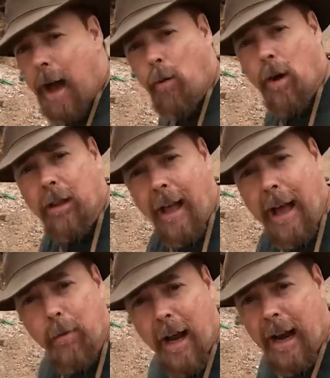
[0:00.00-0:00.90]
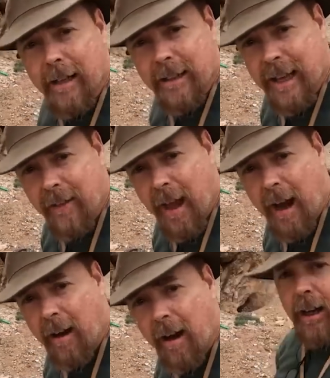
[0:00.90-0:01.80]
out what limonite is in
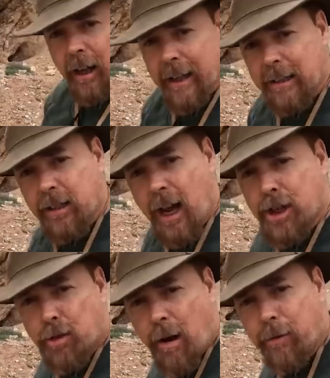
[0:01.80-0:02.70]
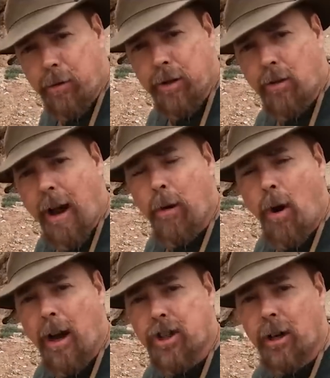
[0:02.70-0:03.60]
there, collect the dust, run it through the dry
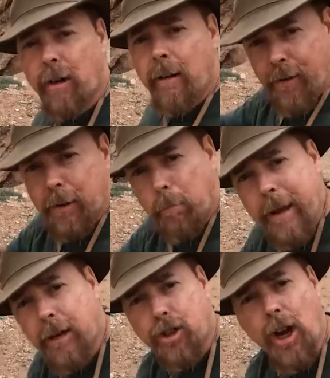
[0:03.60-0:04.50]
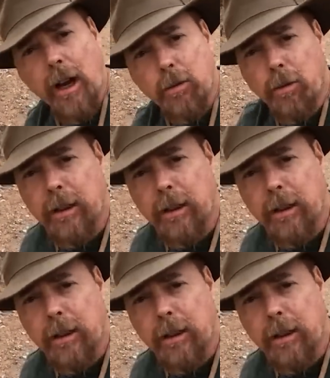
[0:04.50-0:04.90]
washer, and then the bigger chunks